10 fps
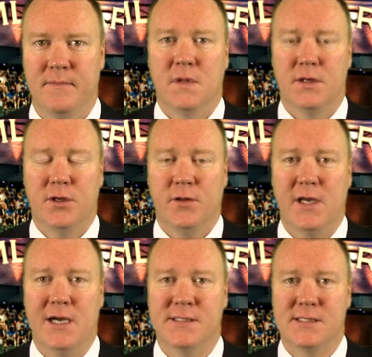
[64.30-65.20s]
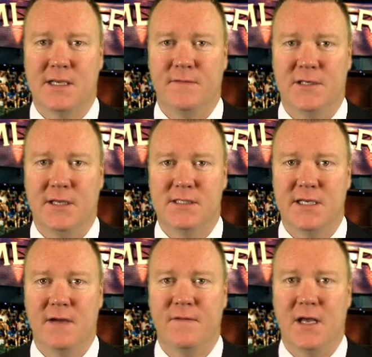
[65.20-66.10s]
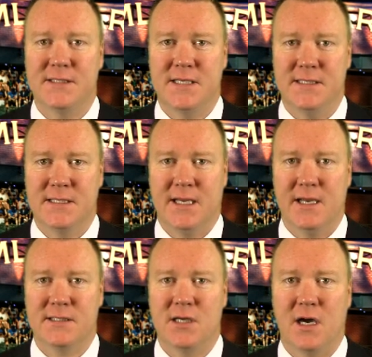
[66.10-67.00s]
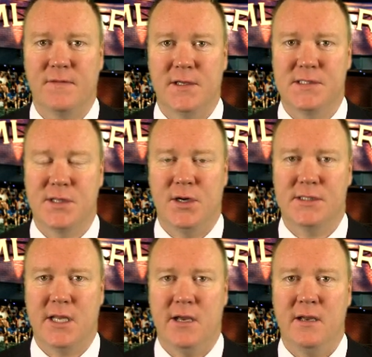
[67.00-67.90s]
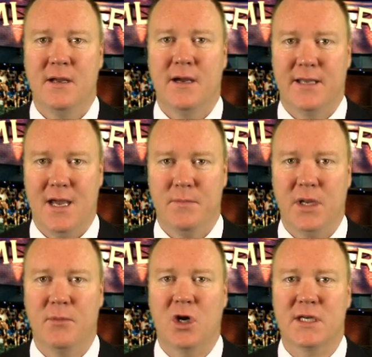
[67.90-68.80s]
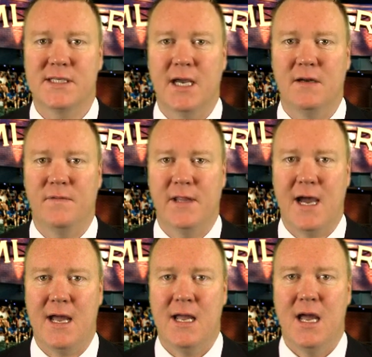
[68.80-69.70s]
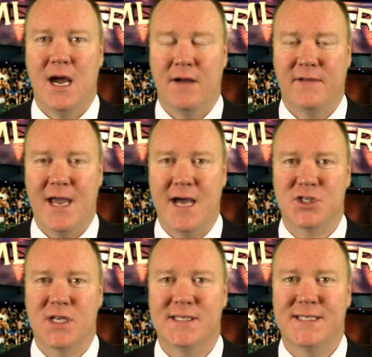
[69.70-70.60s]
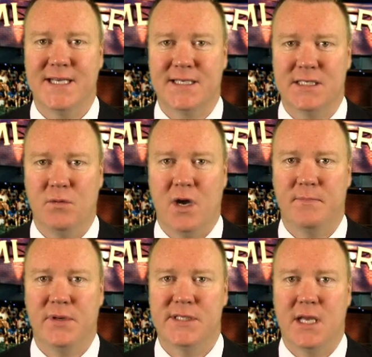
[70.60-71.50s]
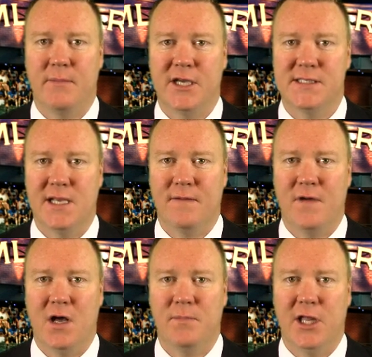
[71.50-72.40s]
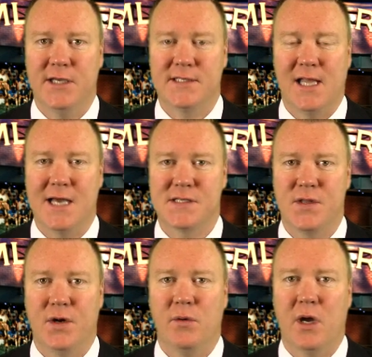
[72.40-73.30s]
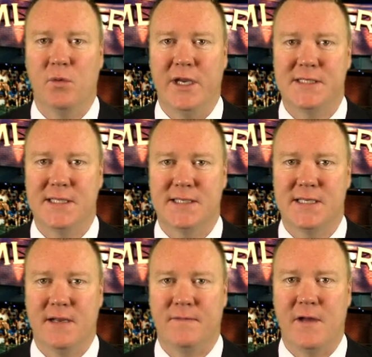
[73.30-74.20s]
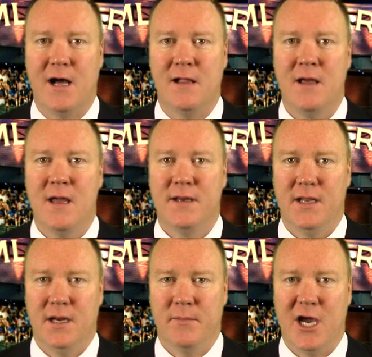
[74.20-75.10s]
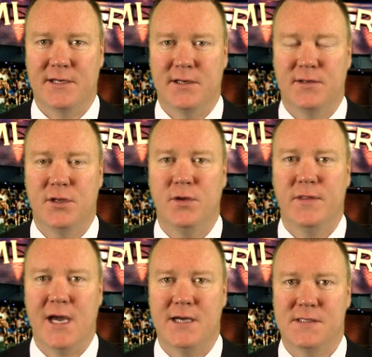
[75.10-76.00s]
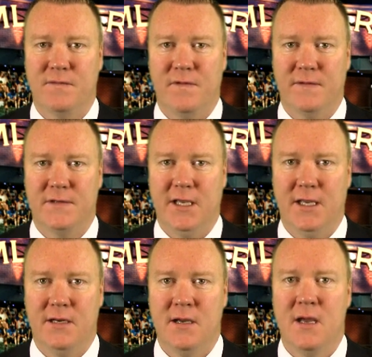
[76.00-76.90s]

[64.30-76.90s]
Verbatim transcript: The 2017 CFL season kicks off this Thursday. Can't be more excited for that. I've cashed 61% of my CFL plays the last 31 weeks in the CFL, dating back to 2015.